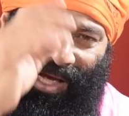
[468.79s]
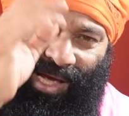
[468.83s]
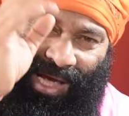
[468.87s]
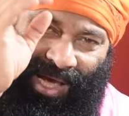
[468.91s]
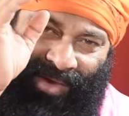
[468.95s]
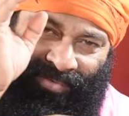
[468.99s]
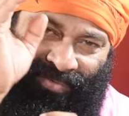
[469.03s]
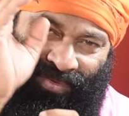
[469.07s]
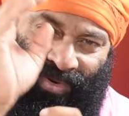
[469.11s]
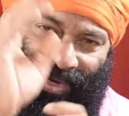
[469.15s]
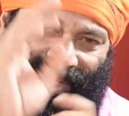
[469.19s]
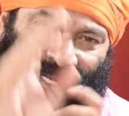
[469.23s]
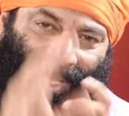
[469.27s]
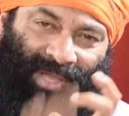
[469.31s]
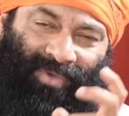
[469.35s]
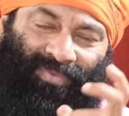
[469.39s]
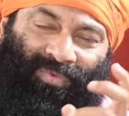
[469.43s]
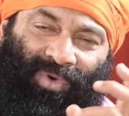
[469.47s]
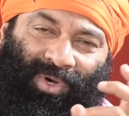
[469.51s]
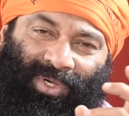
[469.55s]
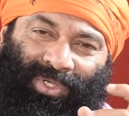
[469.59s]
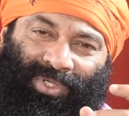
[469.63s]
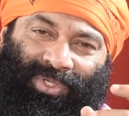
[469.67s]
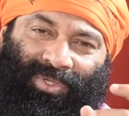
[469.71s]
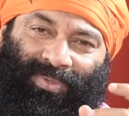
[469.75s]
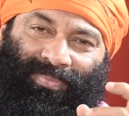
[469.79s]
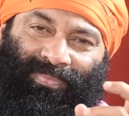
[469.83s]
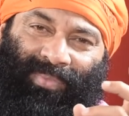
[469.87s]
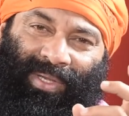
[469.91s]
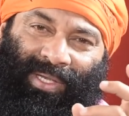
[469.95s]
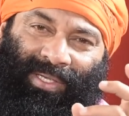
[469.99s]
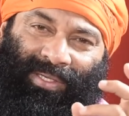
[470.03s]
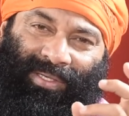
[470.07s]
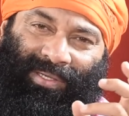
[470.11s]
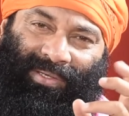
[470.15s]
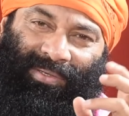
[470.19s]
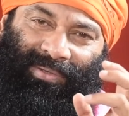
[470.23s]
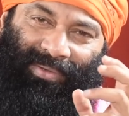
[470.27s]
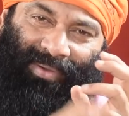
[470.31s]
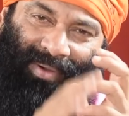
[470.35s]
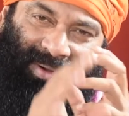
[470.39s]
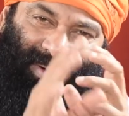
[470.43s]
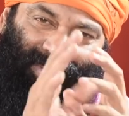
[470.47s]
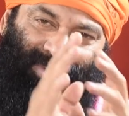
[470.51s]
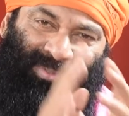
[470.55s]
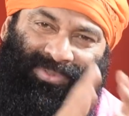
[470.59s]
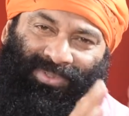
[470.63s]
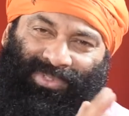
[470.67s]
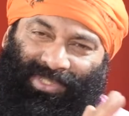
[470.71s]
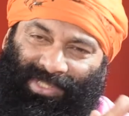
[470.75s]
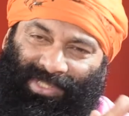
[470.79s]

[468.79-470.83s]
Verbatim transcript: Every day, what you make it on